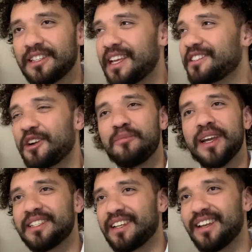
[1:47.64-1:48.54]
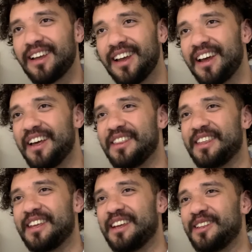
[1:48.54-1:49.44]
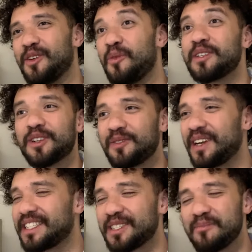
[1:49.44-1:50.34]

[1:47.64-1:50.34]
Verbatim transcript: sets are amazing. The the wizard face is